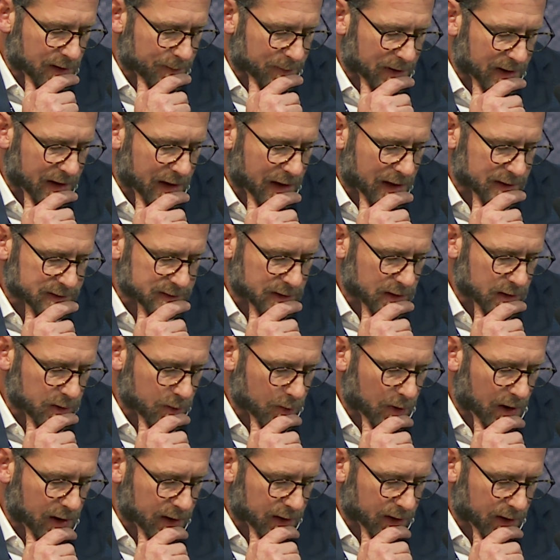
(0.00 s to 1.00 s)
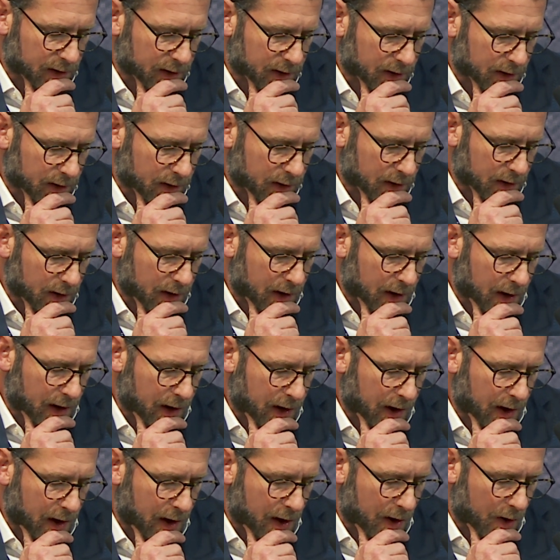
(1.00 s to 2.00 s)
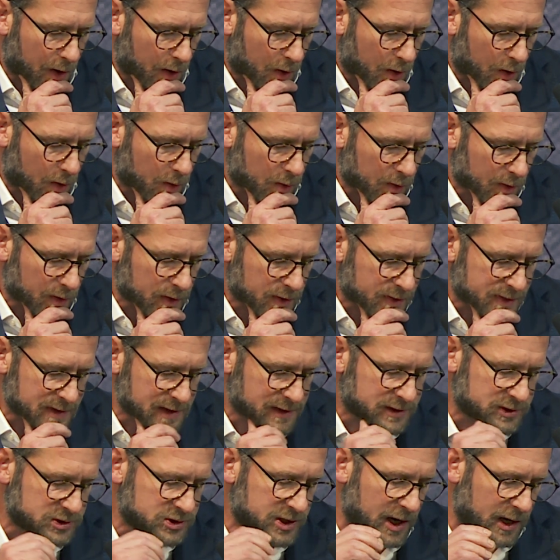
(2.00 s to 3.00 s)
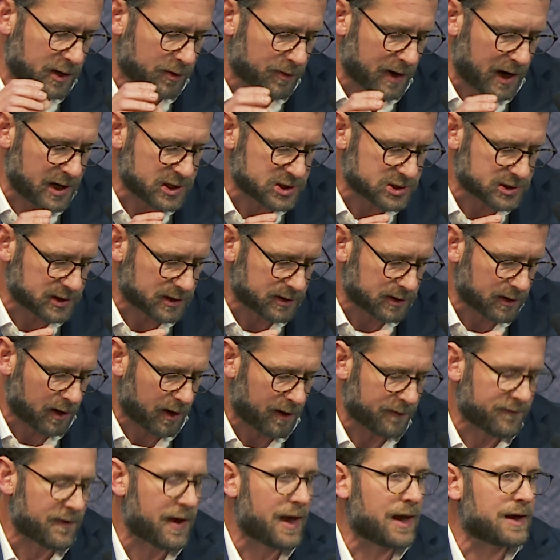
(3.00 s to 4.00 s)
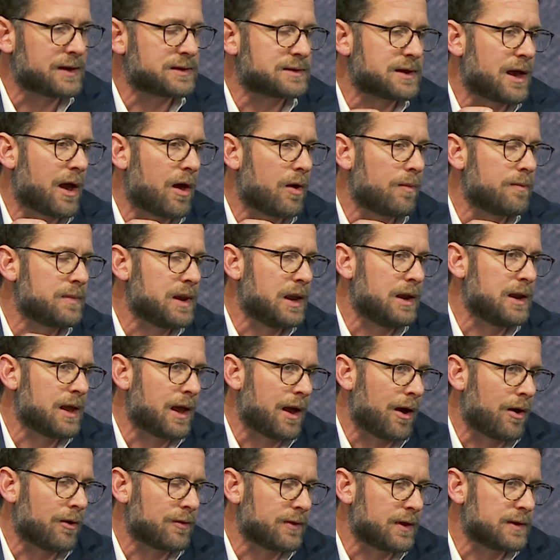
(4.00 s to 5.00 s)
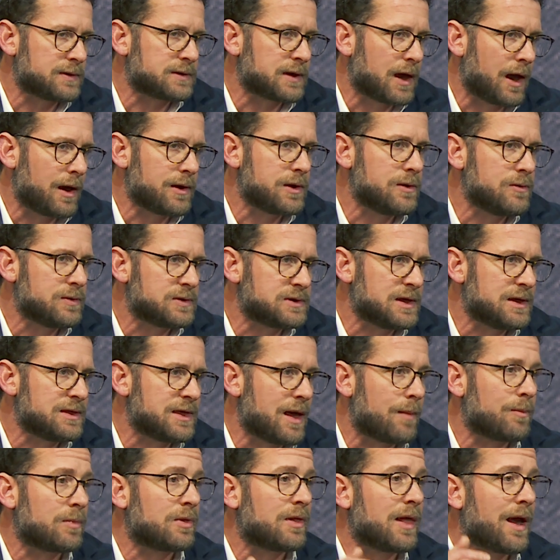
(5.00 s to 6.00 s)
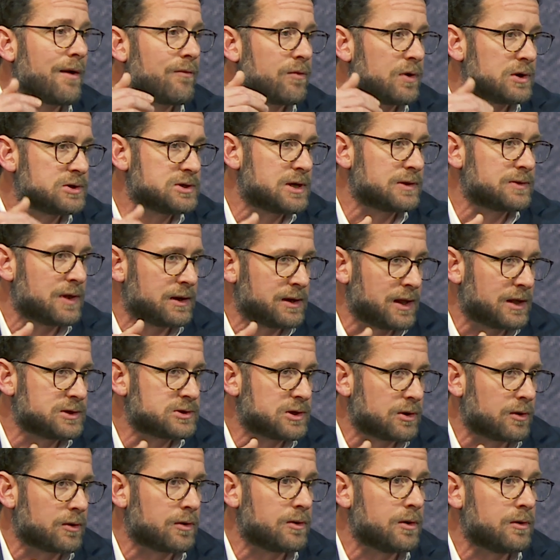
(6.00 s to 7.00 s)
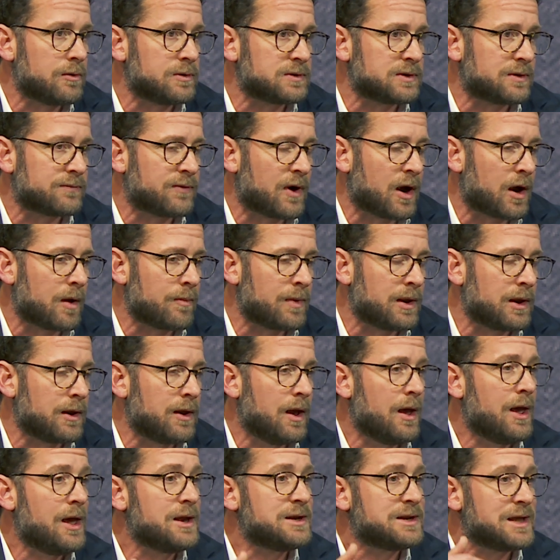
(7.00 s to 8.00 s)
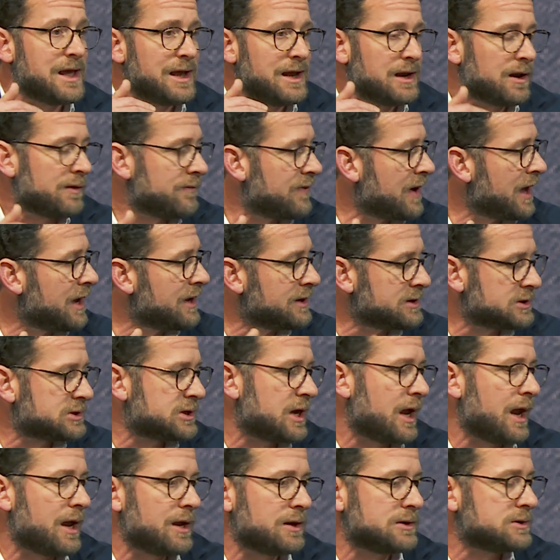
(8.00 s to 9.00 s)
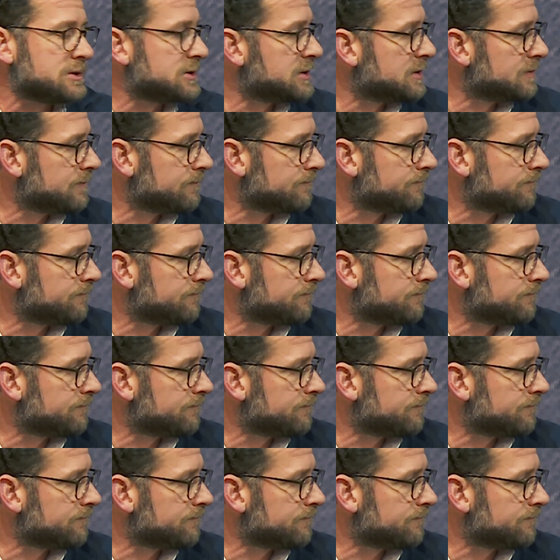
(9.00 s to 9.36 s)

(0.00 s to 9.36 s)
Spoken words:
by asking you, Ida, how this generation of exile media outlets, how you see them leveraging the digital news environment to innovate and change.